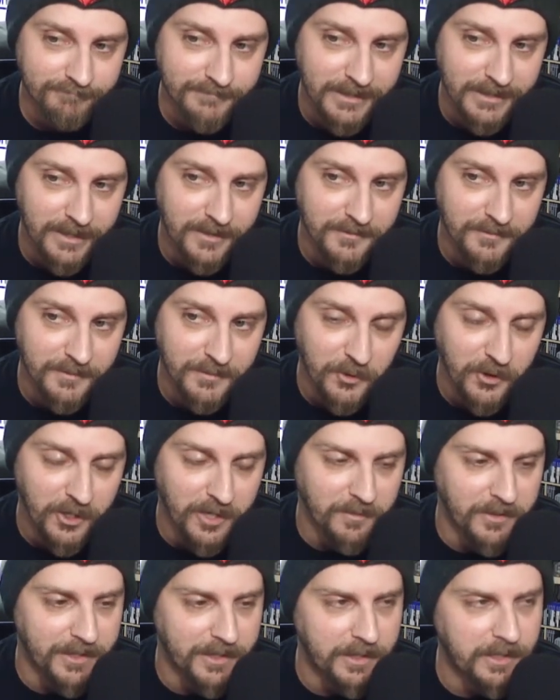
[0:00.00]
Yeah, where
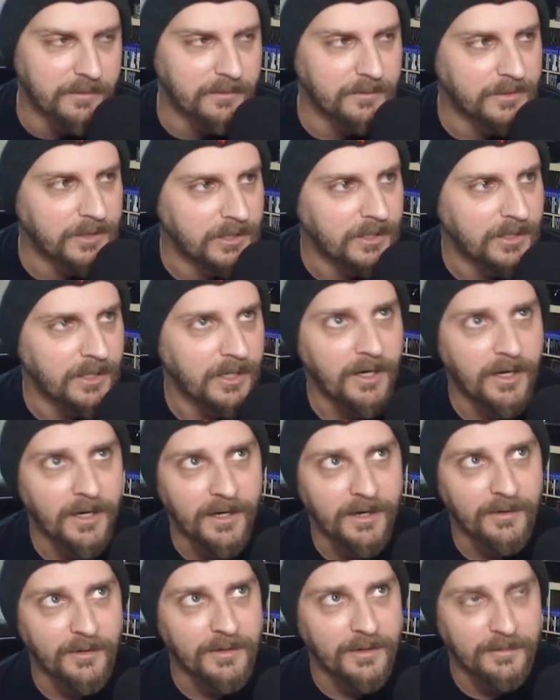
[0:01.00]
I'm like,
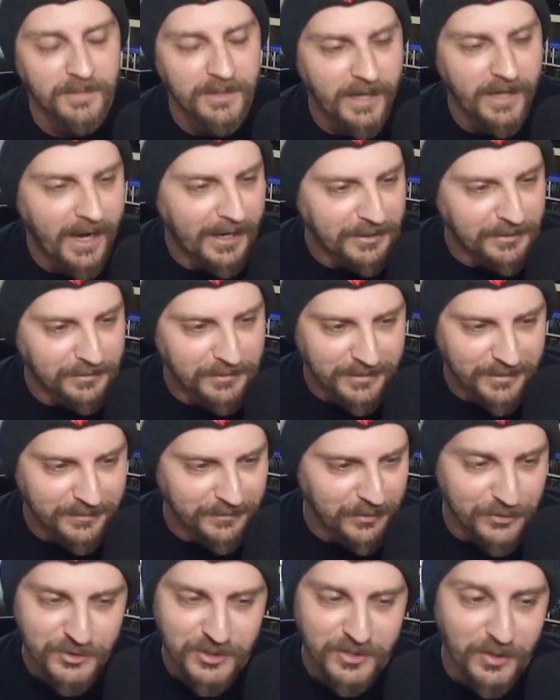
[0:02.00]

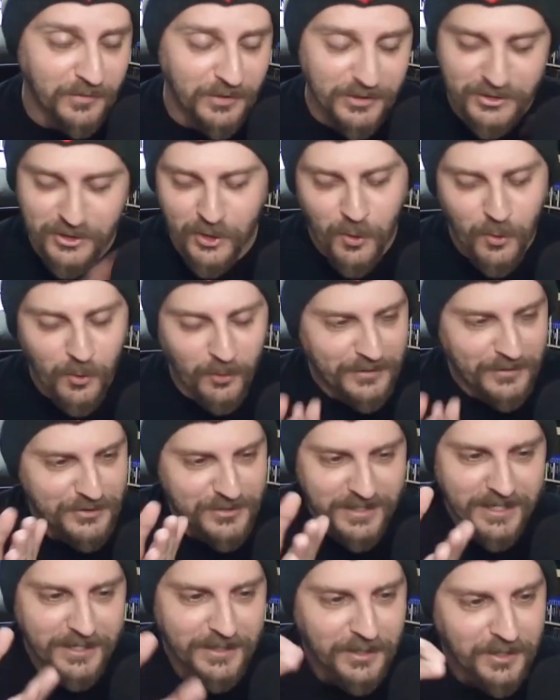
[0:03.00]
there's
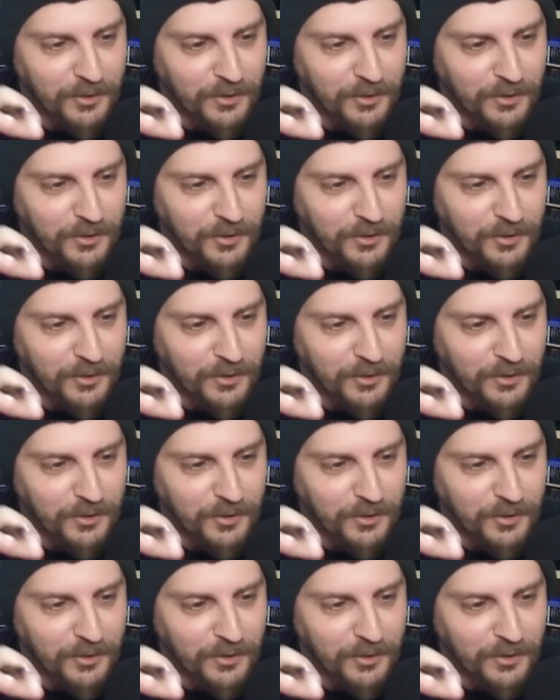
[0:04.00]
like a